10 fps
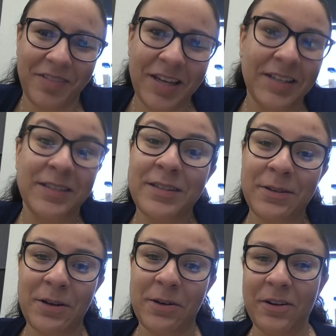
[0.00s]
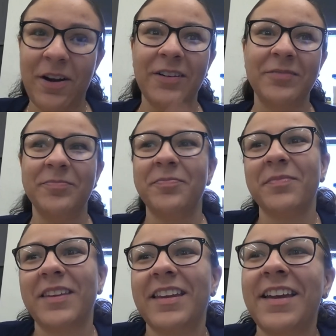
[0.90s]
it can still go wrong.
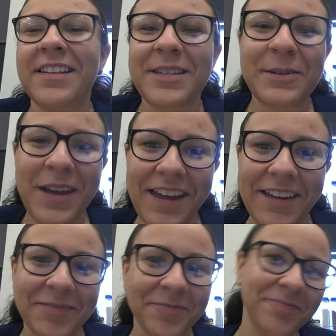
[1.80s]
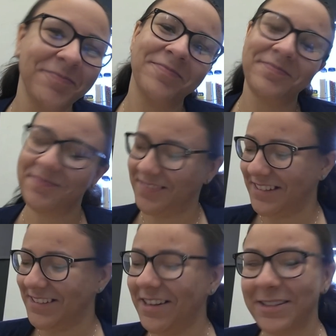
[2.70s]
And it's okay.
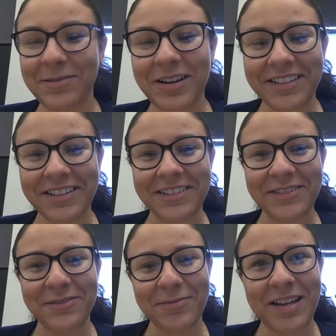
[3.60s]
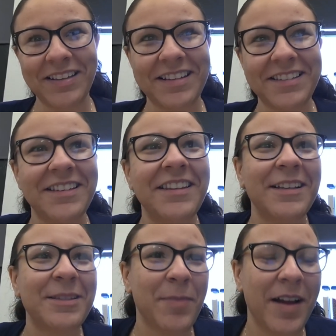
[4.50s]
So that's what I learned from my lesson.
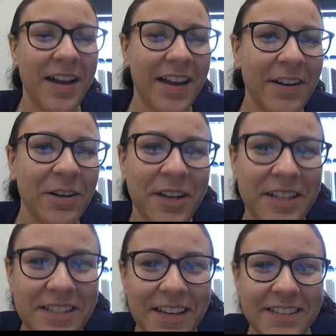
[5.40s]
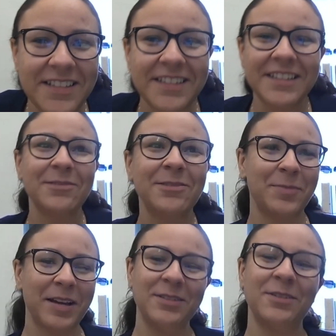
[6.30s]
That's my arrays lesson. This was
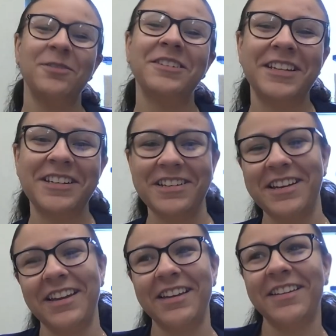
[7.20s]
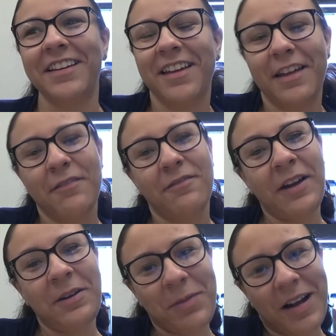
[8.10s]
my student teaching
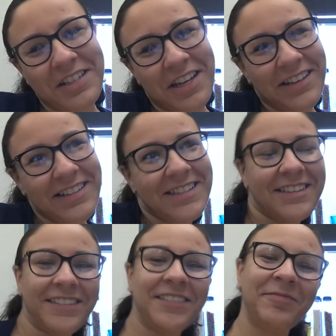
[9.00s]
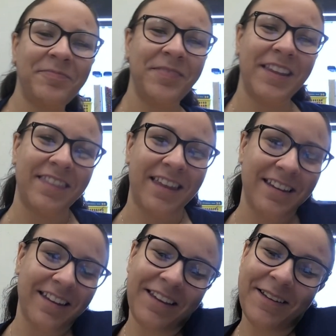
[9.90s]
final project.
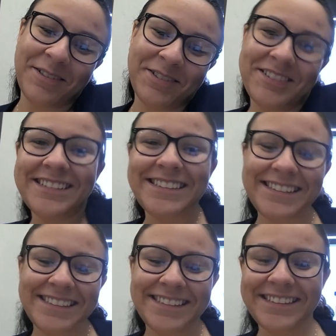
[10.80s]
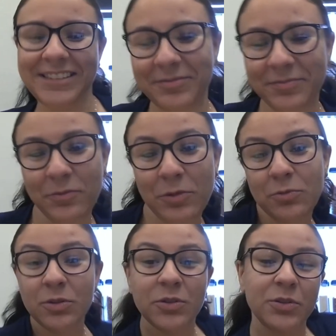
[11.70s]
Thank you.
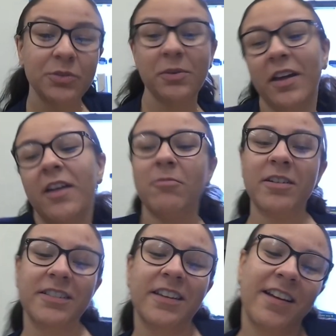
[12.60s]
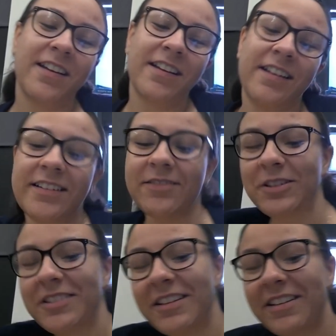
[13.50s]
Woo-hoo. We're done.
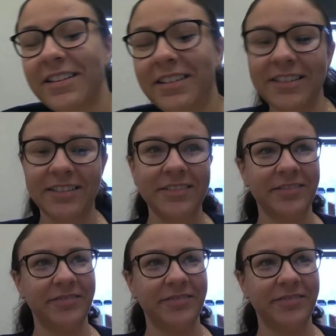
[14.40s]
We're done.